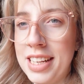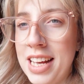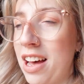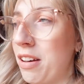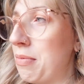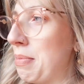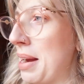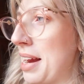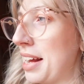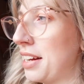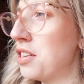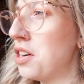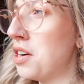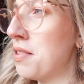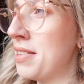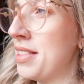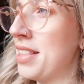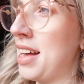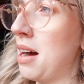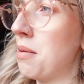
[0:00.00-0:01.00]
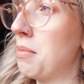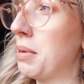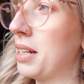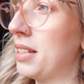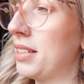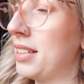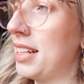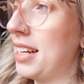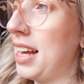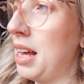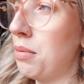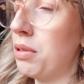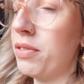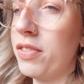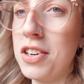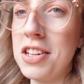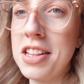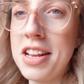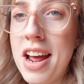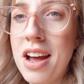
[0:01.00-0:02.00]
have been ignoring that because it keeps
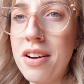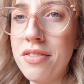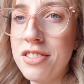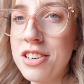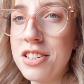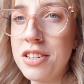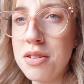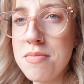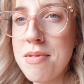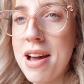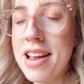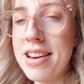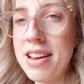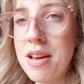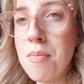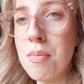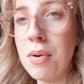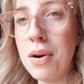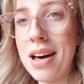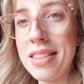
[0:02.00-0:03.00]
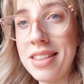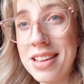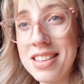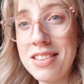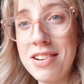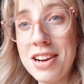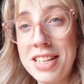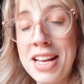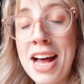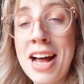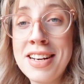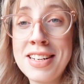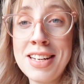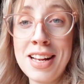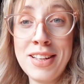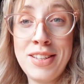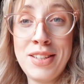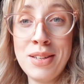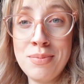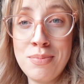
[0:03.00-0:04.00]
falling over and doing my head in, but I think there is
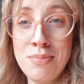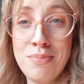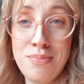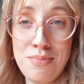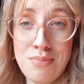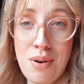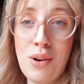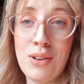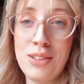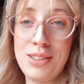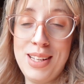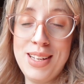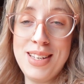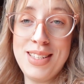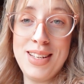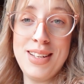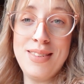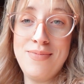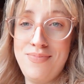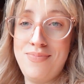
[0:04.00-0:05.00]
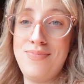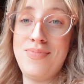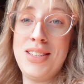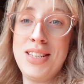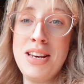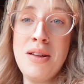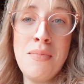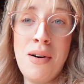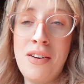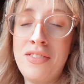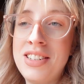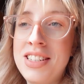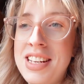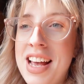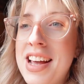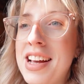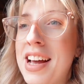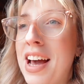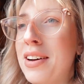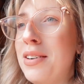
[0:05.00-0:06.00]
actually some broccoli to snip off and
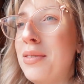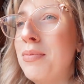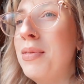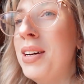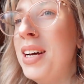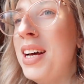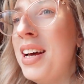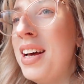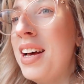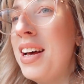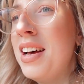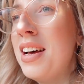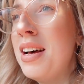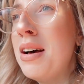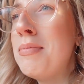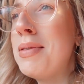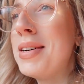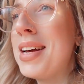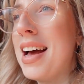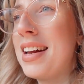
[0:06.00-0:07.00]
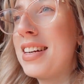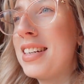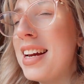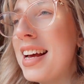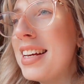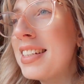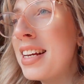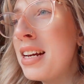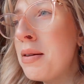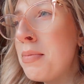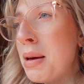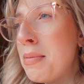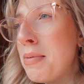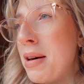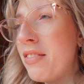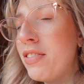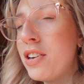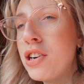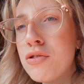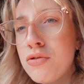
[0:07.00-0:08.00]
take home. But yeah, today's going to be a
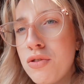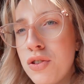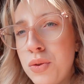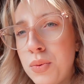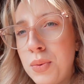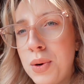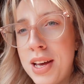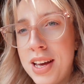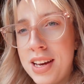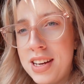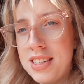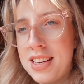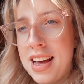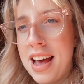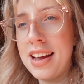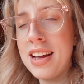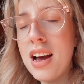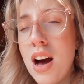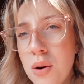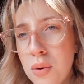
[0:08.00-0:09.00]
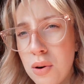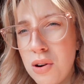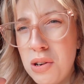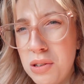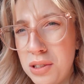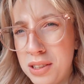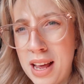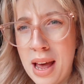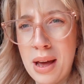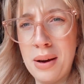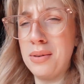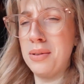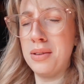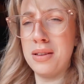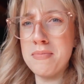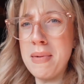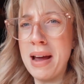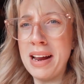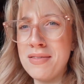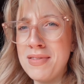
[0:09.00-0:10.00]
bit of a grunt work day. Oh, also,
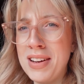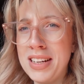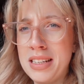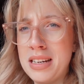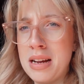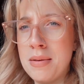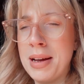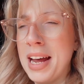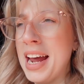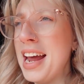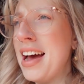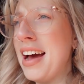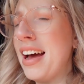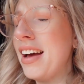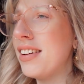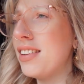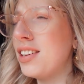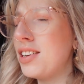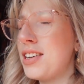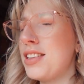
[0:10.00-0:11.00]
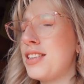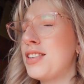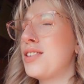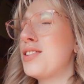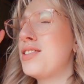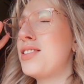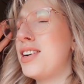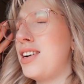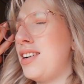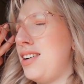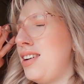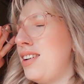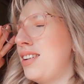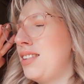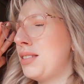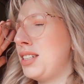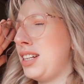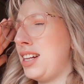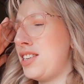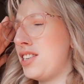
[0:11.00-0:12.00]
the main reason I'm here, look at the sun, oh,
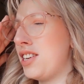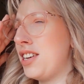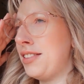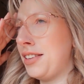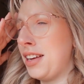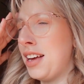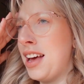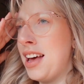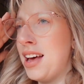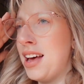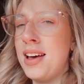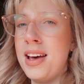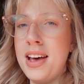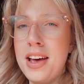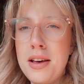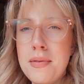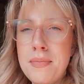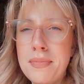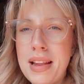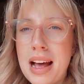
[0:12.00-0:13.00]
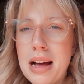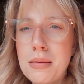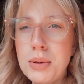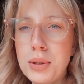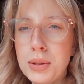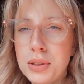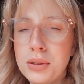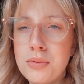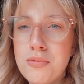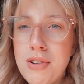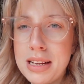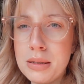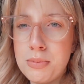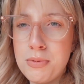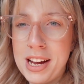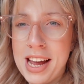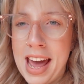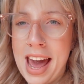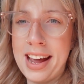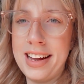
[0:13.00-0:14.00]
delicious. I bought some
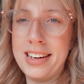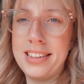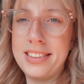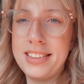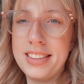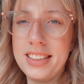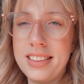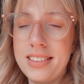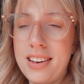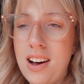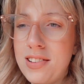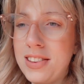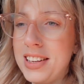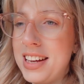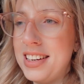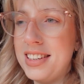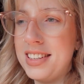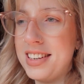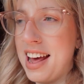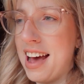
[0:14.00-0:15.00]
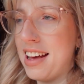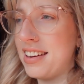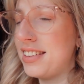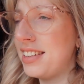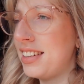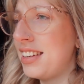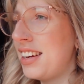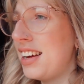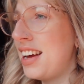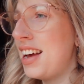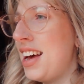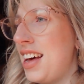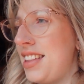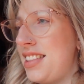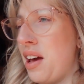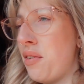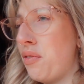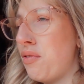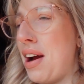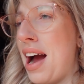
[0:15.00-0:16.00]
raspberry canes on the internet and
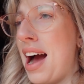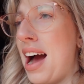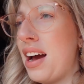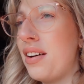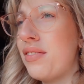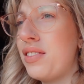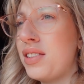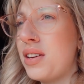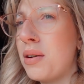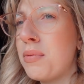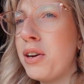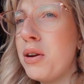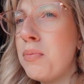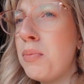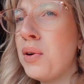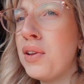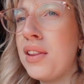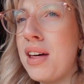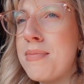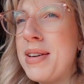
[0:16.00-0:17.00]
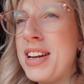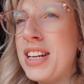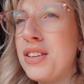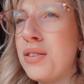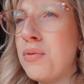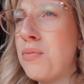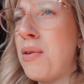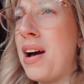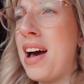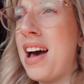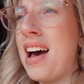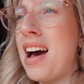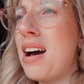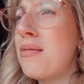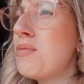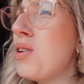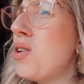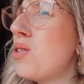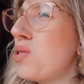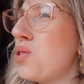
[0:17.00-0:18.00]
they've arrived, so I'm going to put them in somewhere.
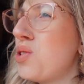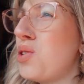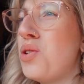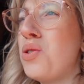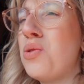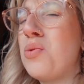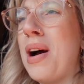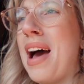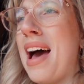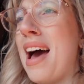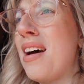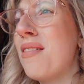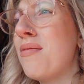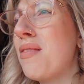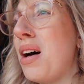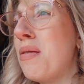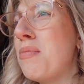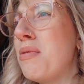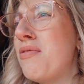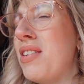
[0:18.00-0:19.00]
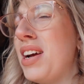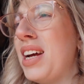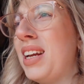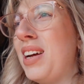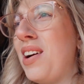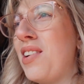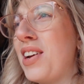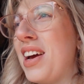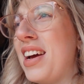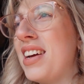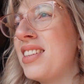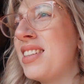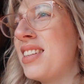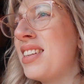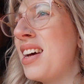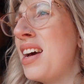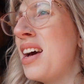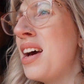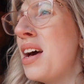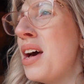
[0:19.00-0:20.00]
I'm not sure where, I'll be really
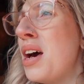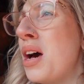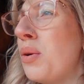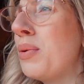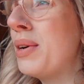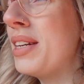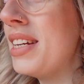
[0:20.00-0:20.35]
honest. We